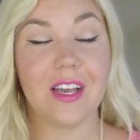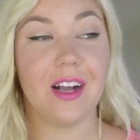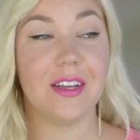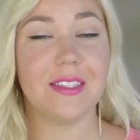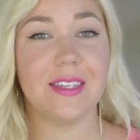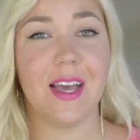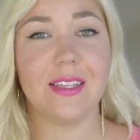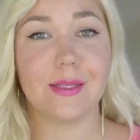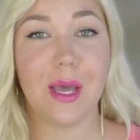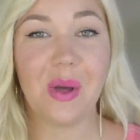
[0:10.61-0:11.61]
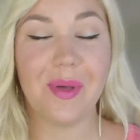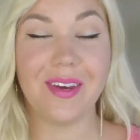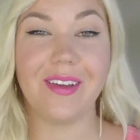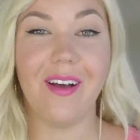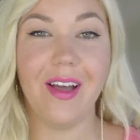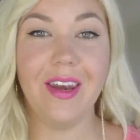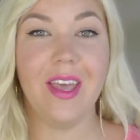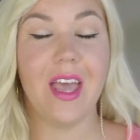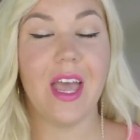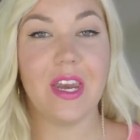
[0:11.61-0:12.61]
August has come and gone
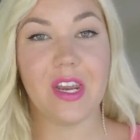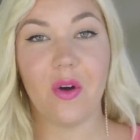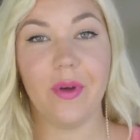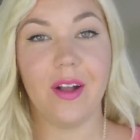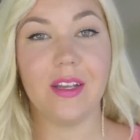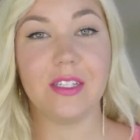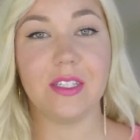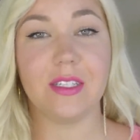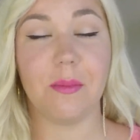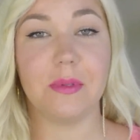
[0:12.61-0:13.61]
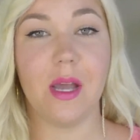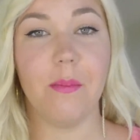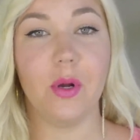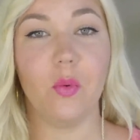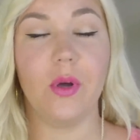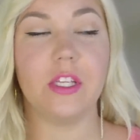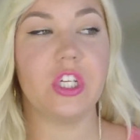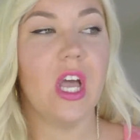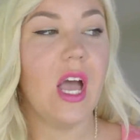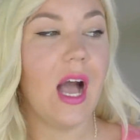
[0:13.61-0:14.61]
and now we are into September
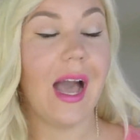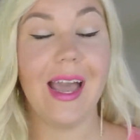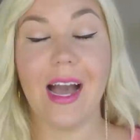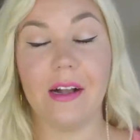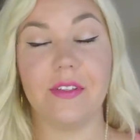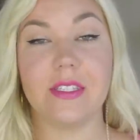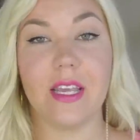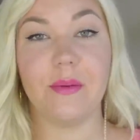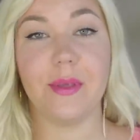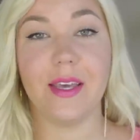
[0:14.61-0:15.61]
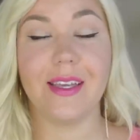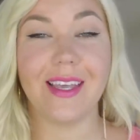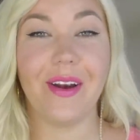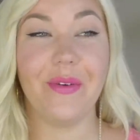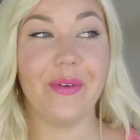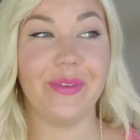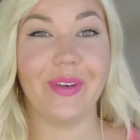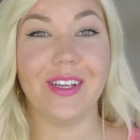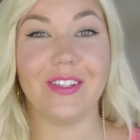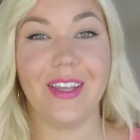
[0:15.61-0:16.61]
which I have to say because I don't know if you
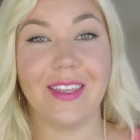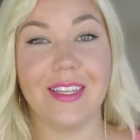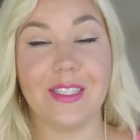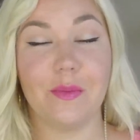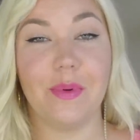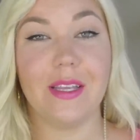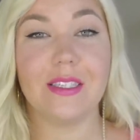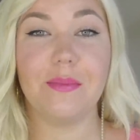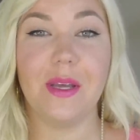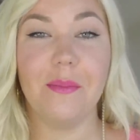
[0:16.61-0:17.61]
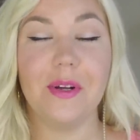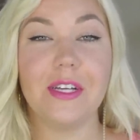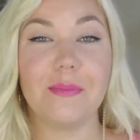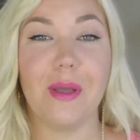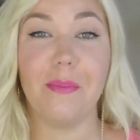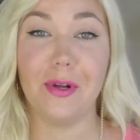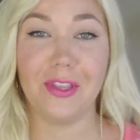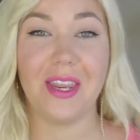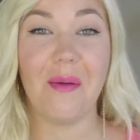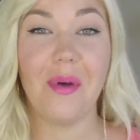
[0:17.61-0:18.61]
guys are like this but September is my
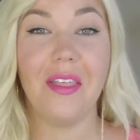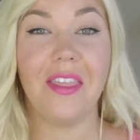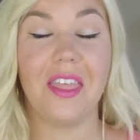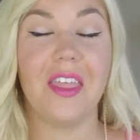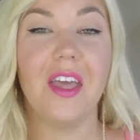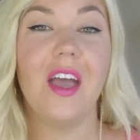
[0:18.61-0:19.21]
birthday month.